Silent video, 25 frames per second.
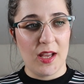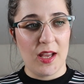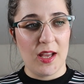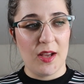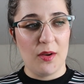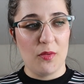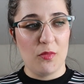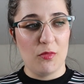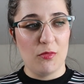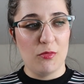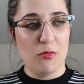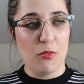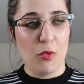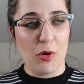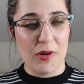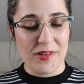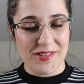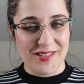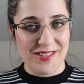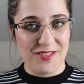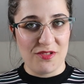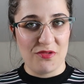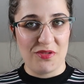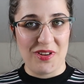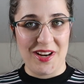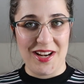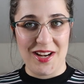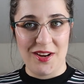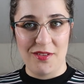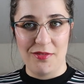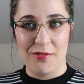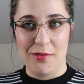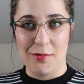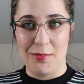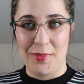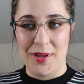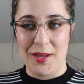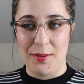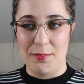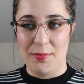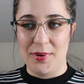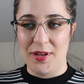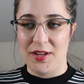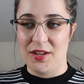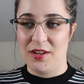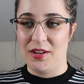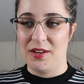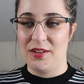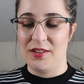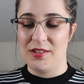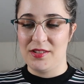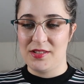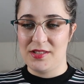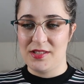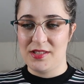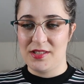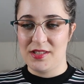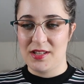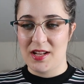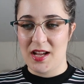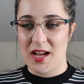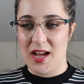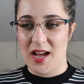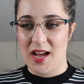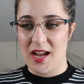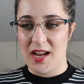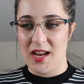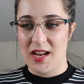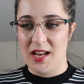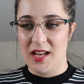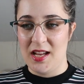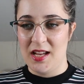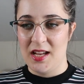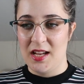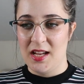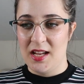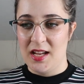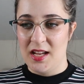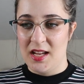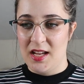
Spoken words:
it wasn't really for me because I